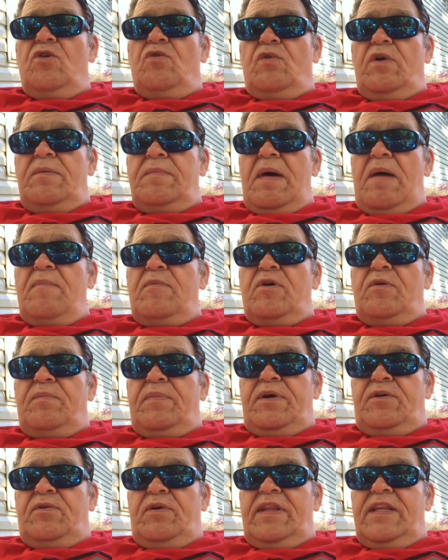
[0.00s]
Remember,
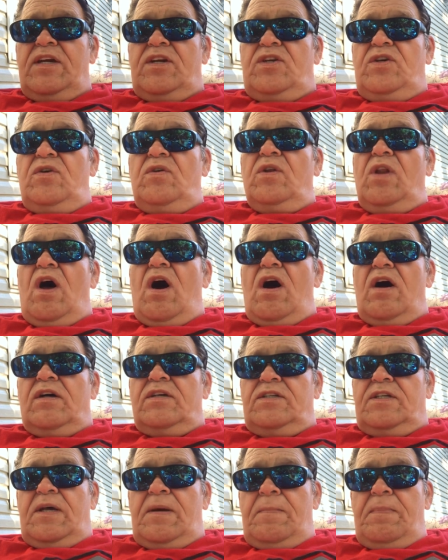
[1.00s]
between the two
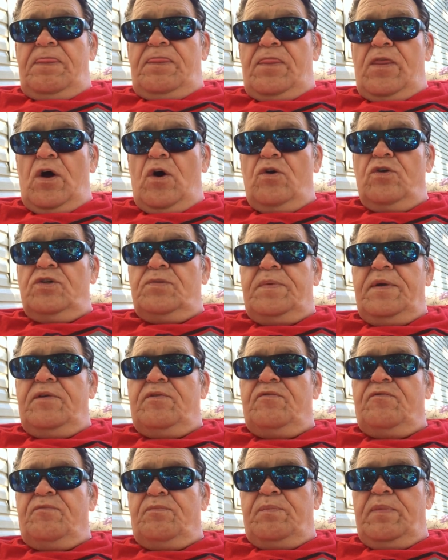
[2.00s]
laws, those
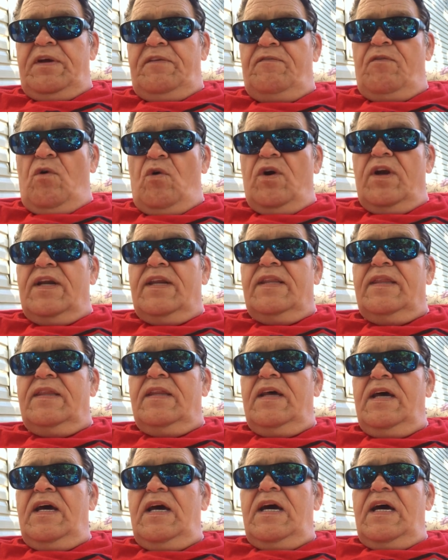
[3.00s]
before
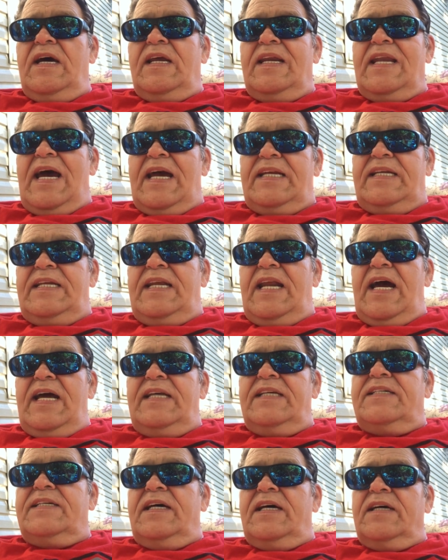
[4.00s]

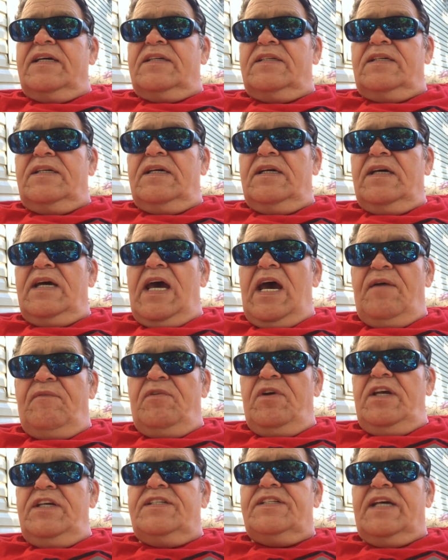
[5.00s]
1996,
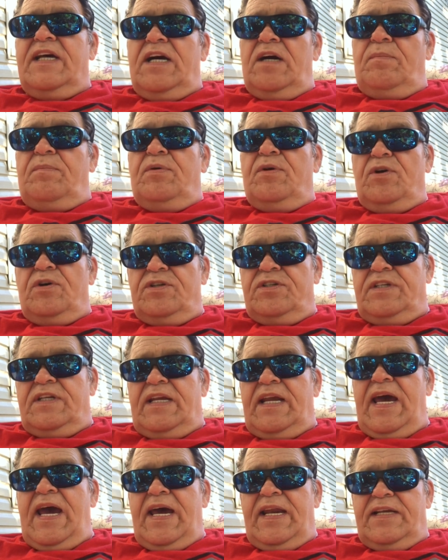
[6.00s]
every single
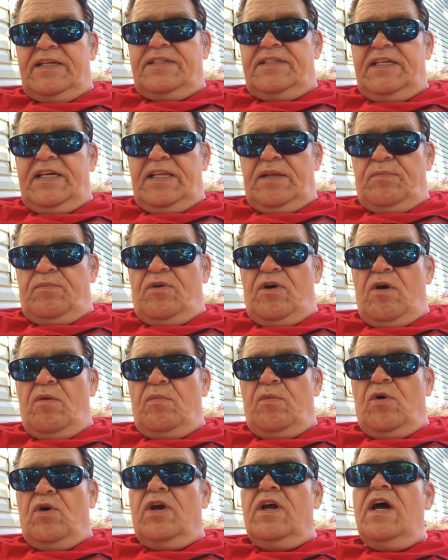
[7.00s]
person had to see the parole
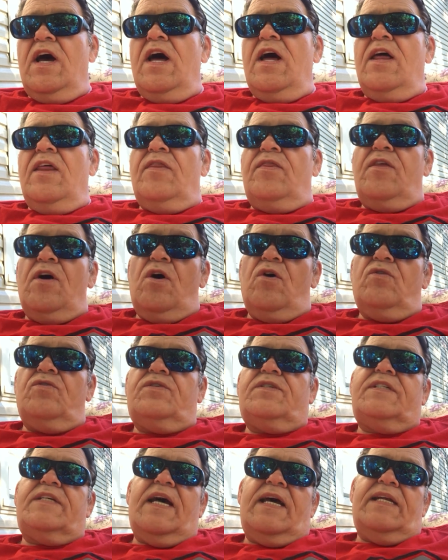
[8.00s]
board.
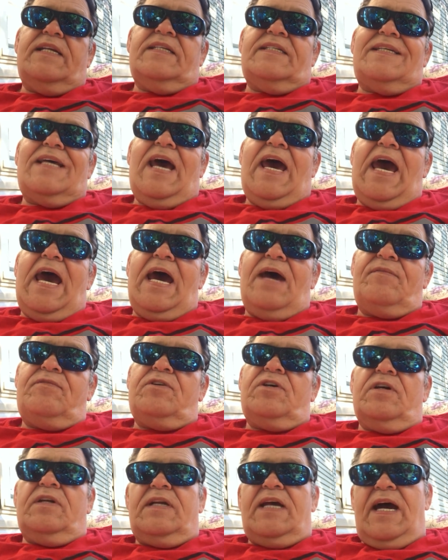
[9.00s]
Those sentenced
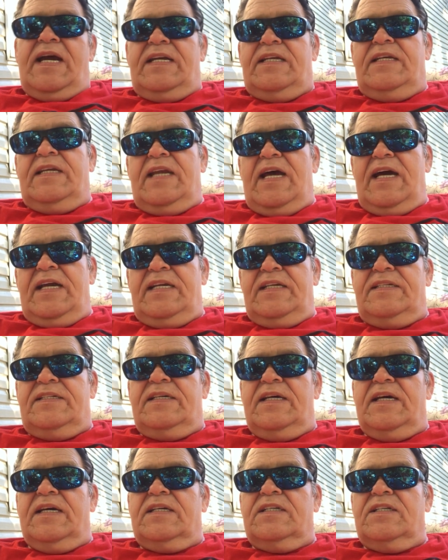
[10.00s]
after
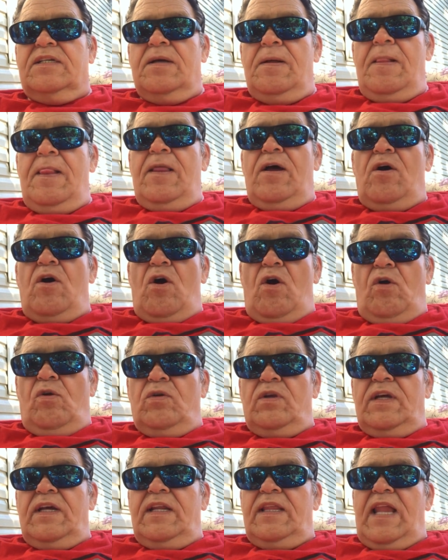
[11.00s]
1996,
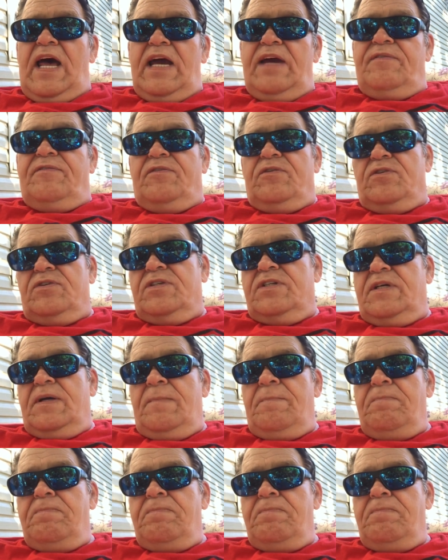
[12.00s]
only lifers.